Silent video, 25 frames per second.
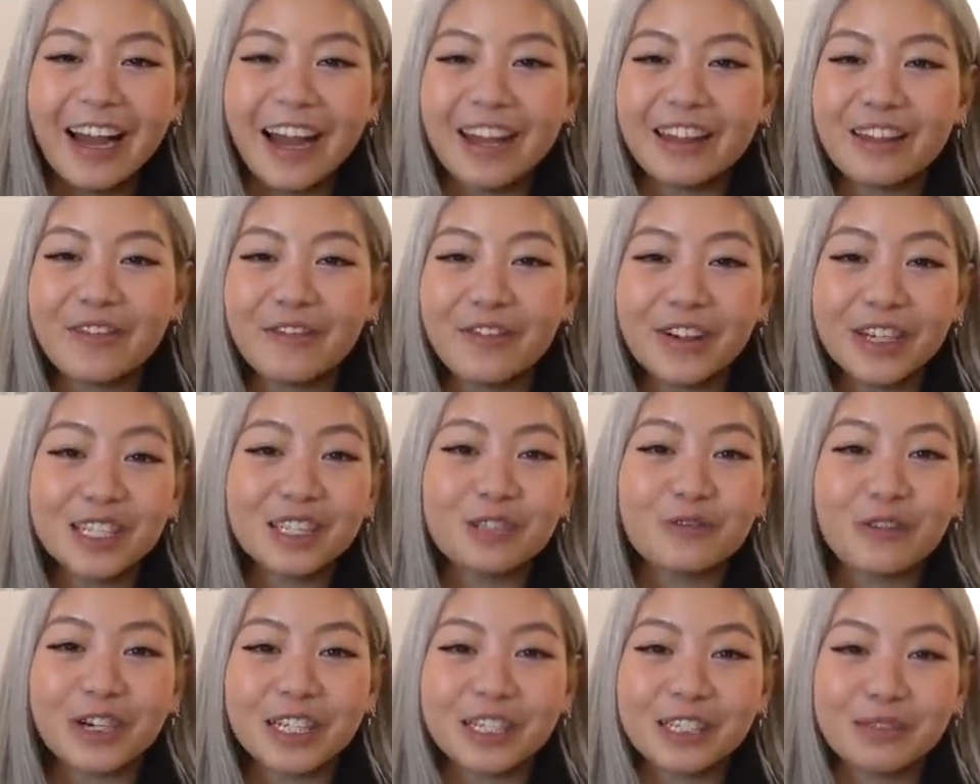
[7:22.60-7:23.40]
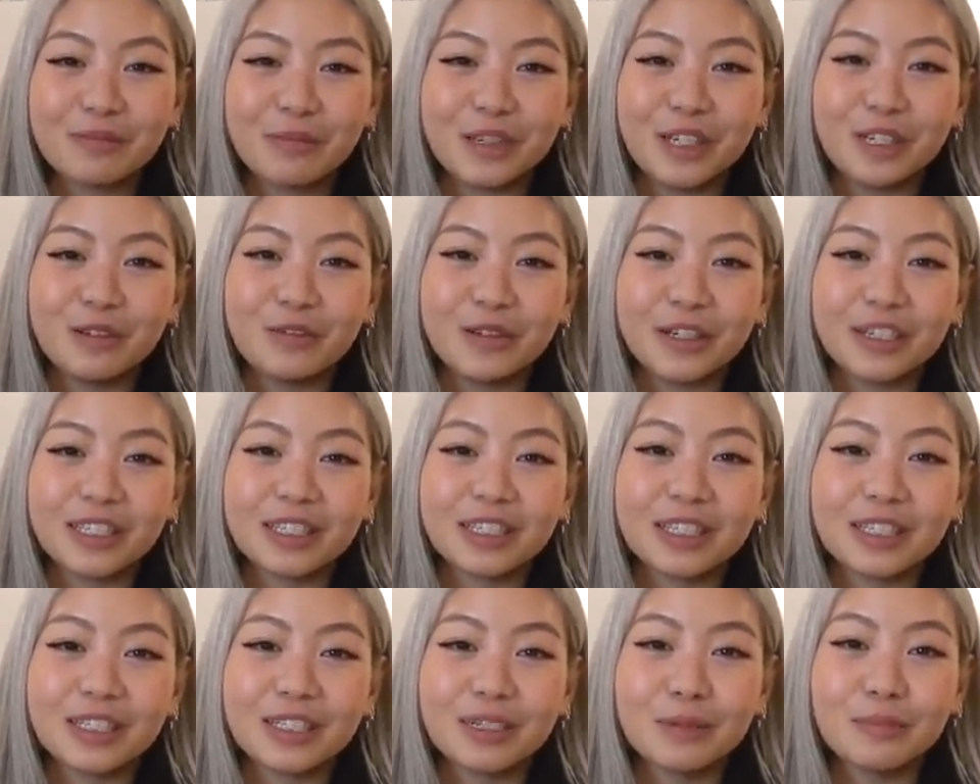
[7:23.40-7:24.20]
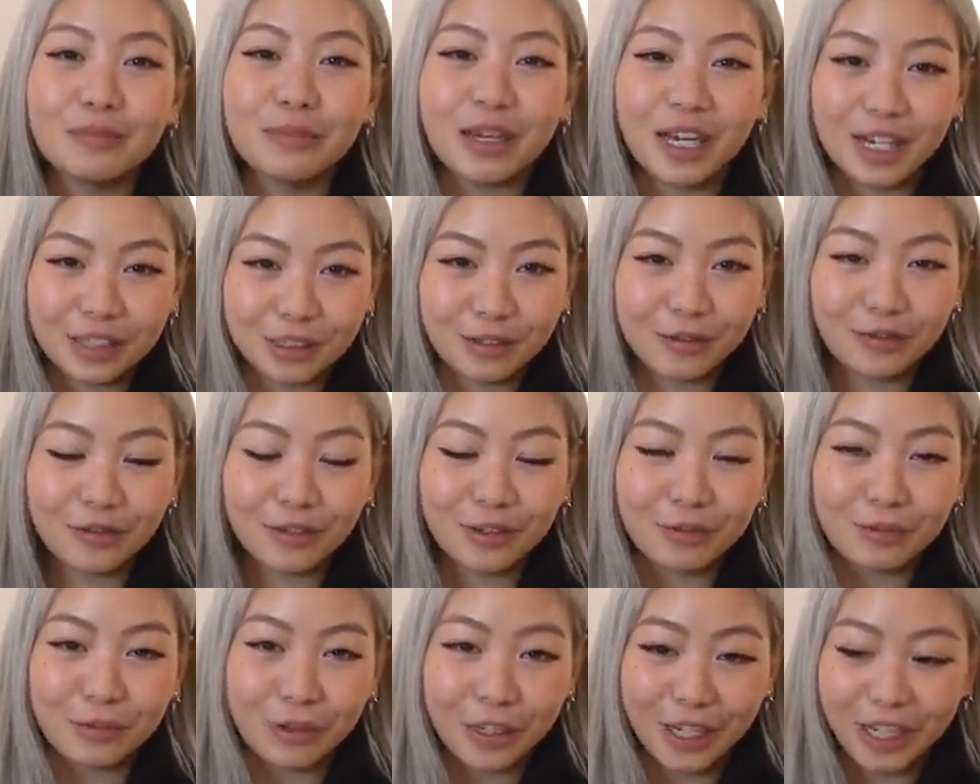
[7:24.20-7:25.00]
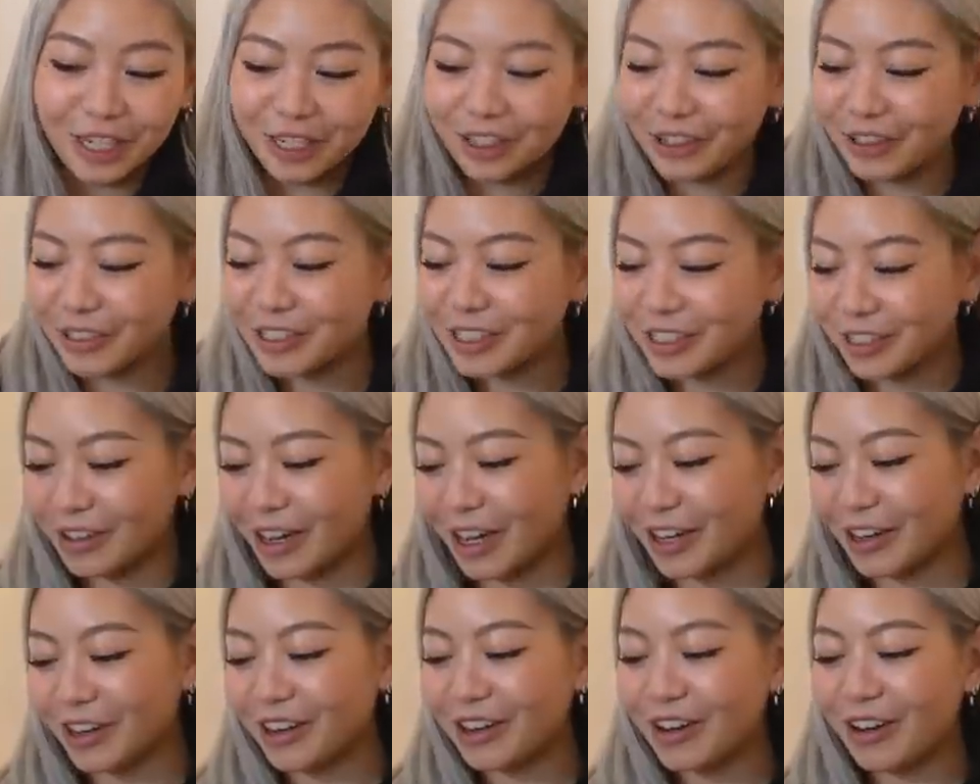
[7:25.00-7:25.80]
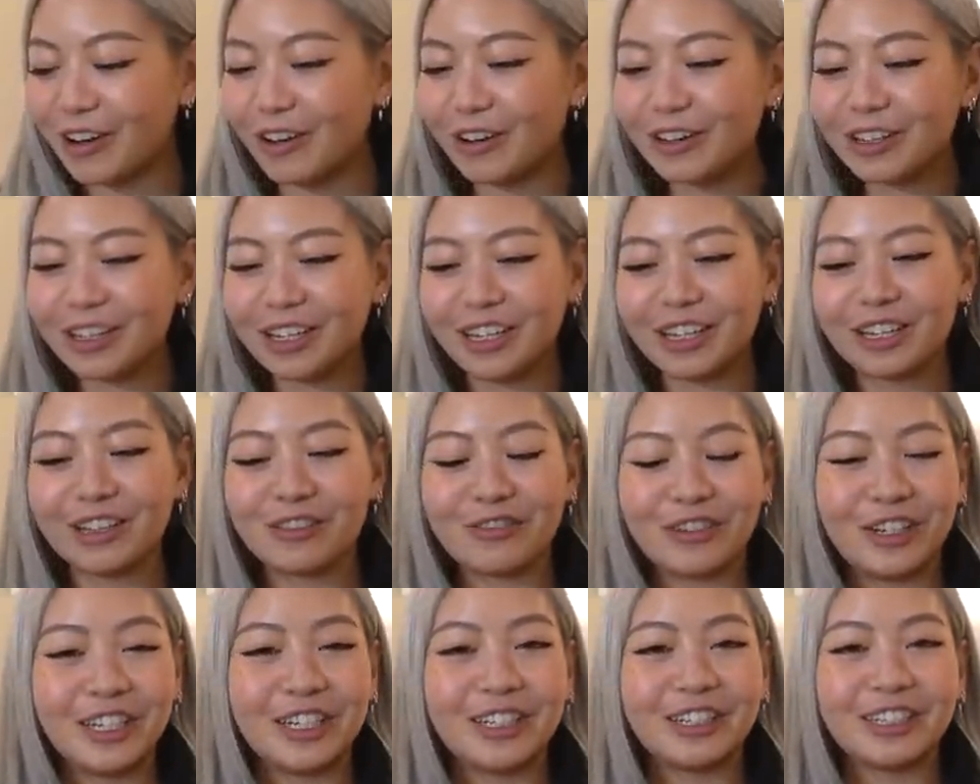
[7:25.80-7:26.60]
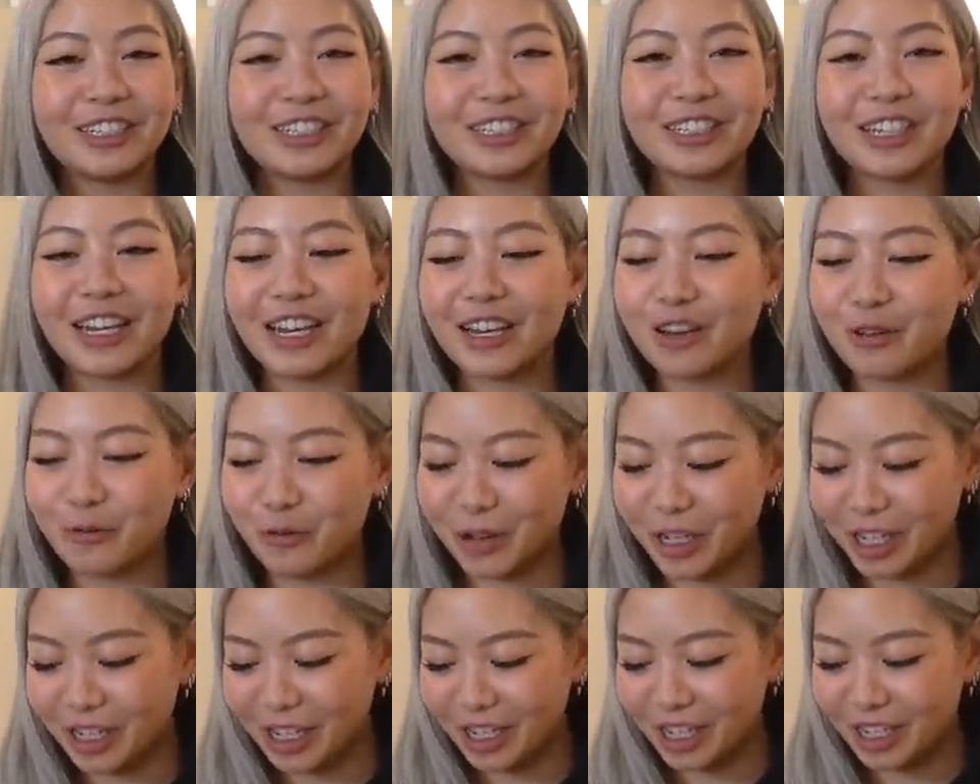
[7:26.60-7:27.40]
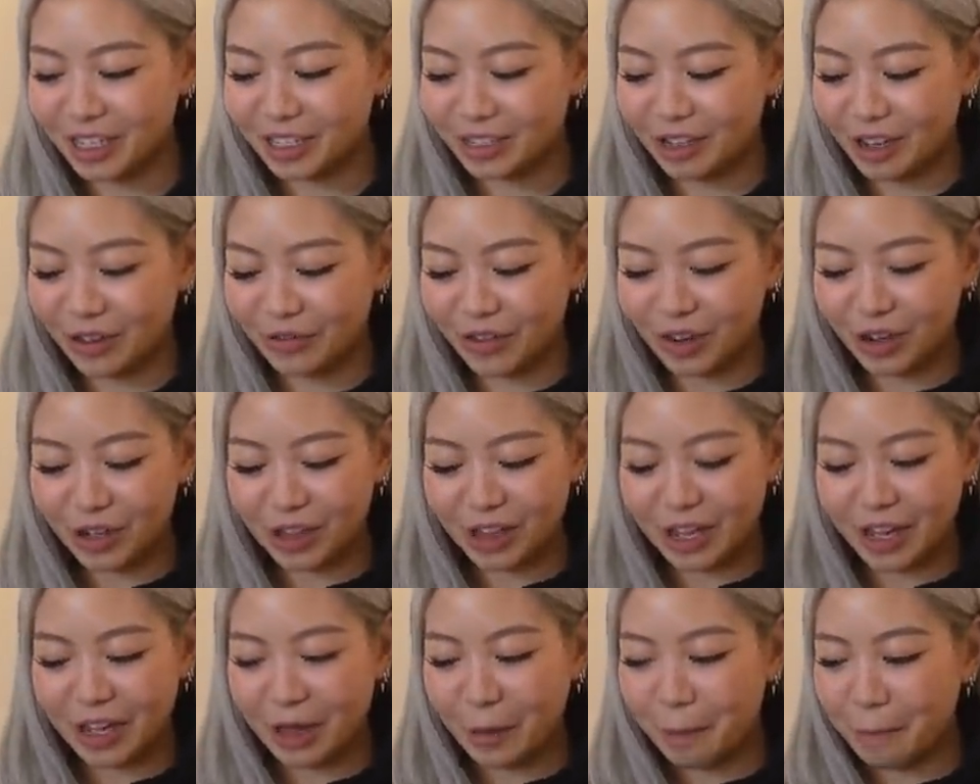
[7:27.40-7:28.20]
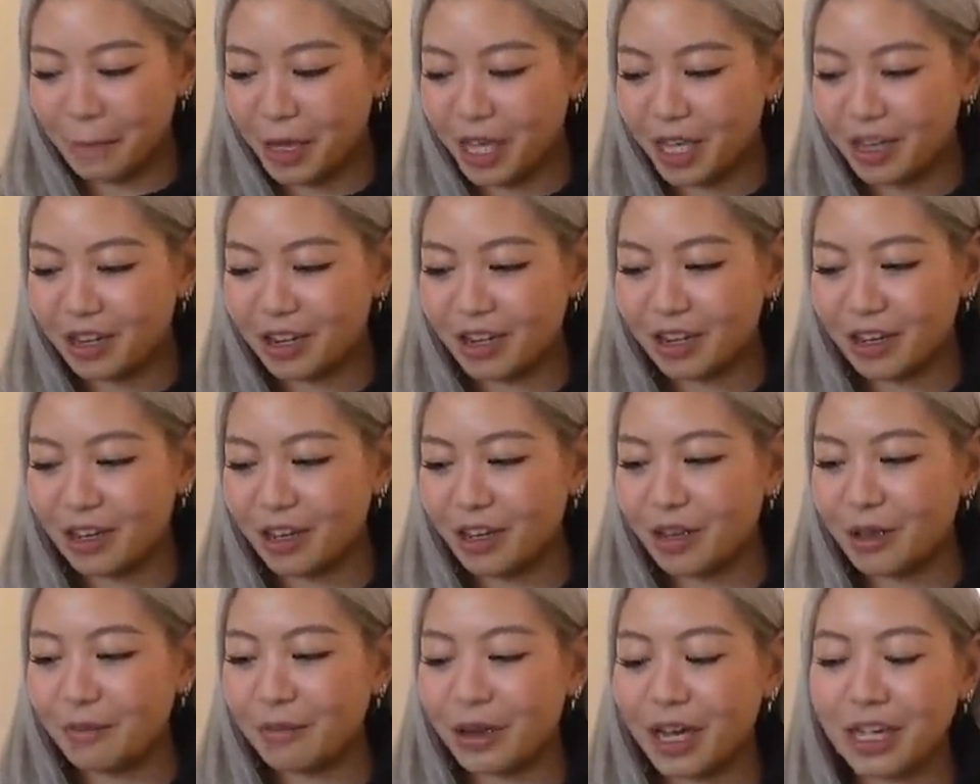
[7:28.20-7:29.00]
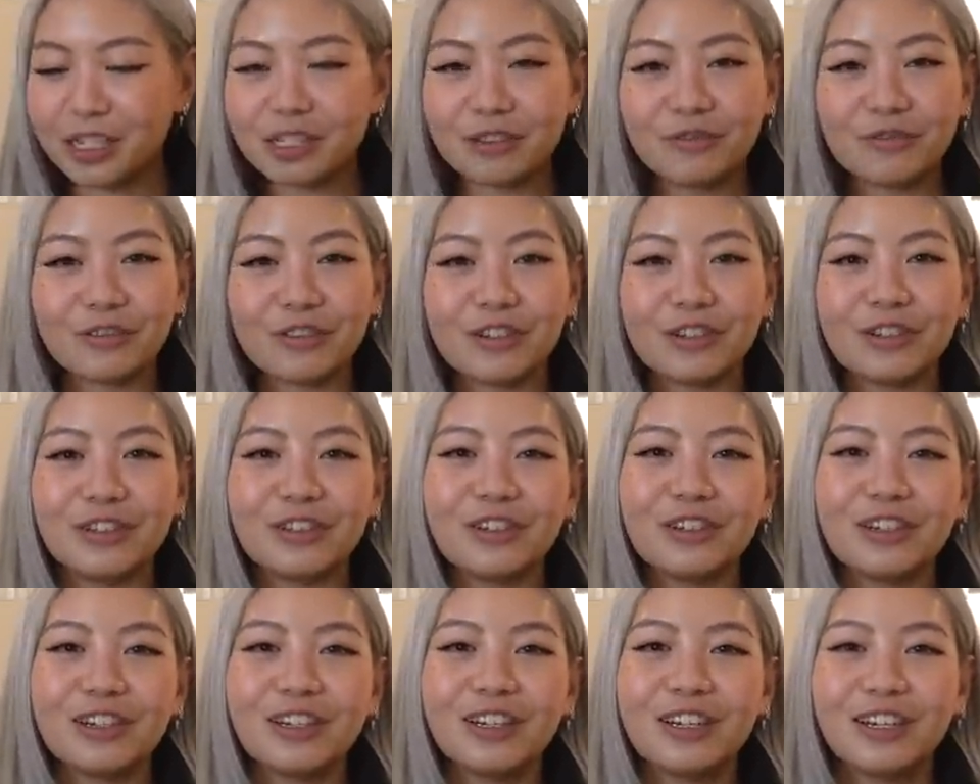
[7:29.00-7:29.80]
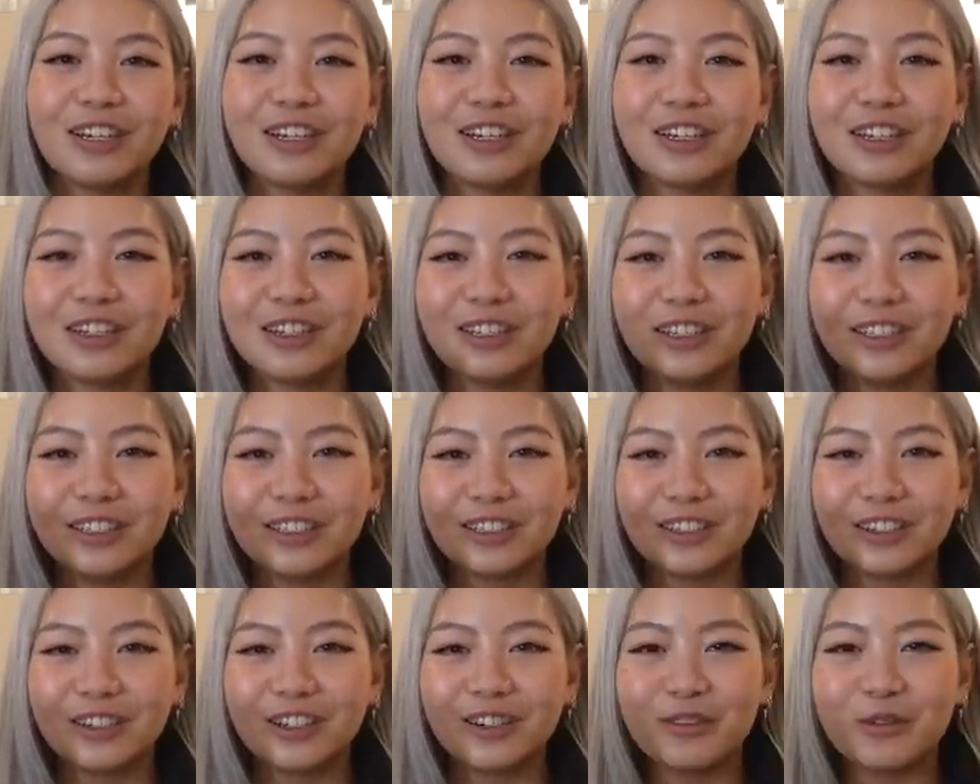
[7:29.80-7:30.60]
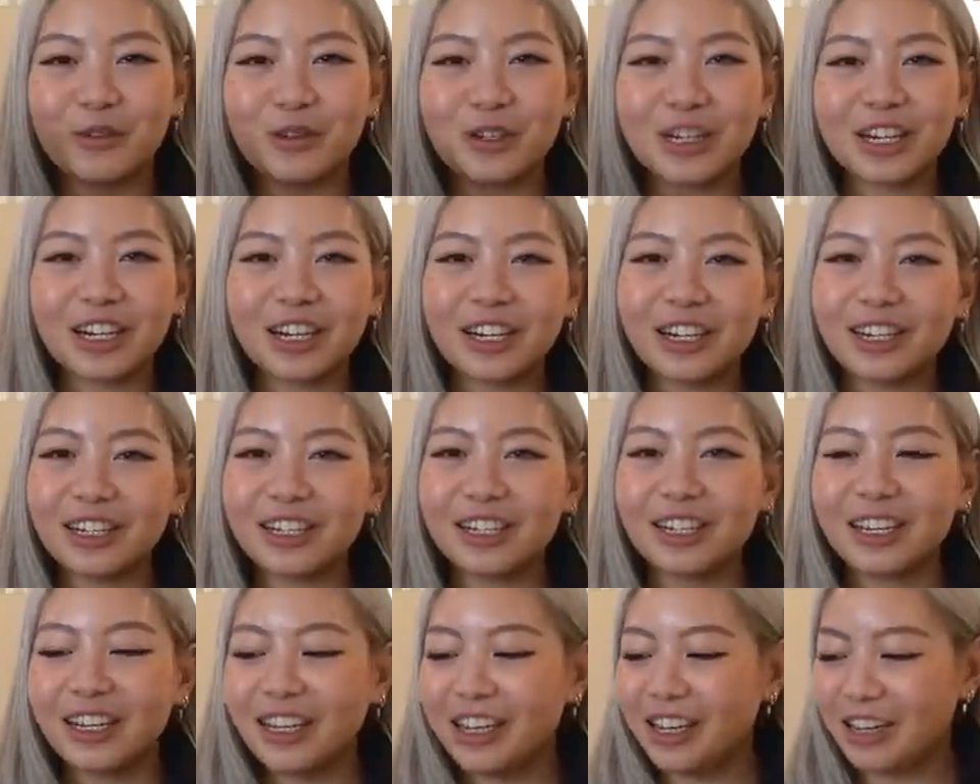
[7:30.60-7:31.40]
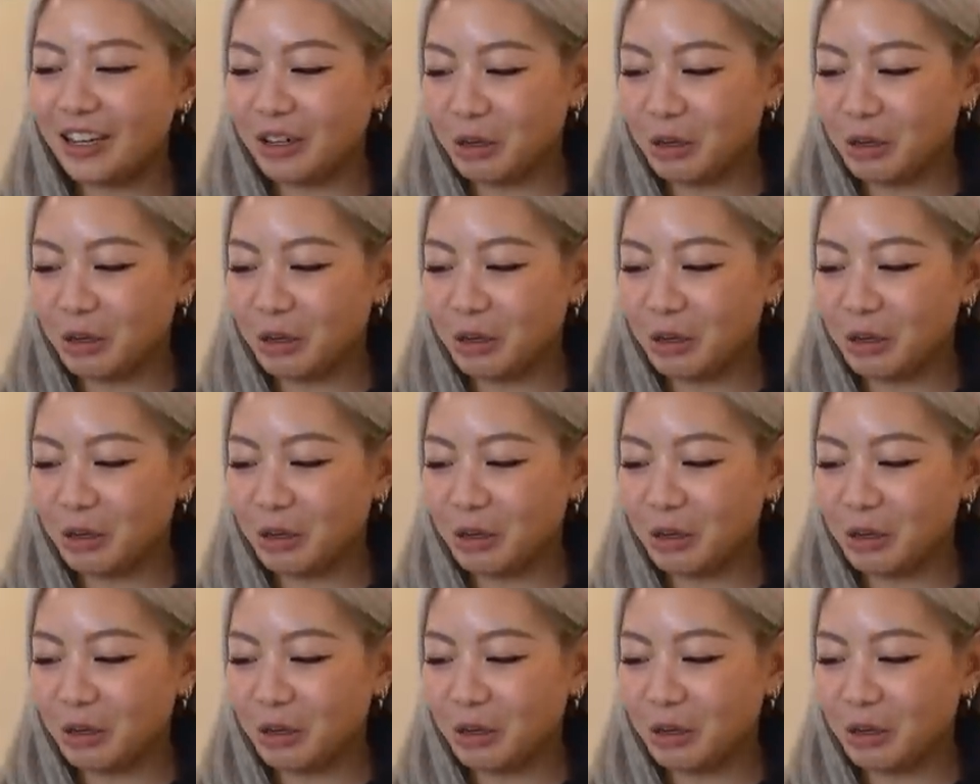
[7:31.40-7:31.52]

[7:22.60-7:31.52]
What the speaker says: and the first recipe was passion fruit mojito. So I got all the ingredients that we need. So I've got like mint, passion fruit, soda water,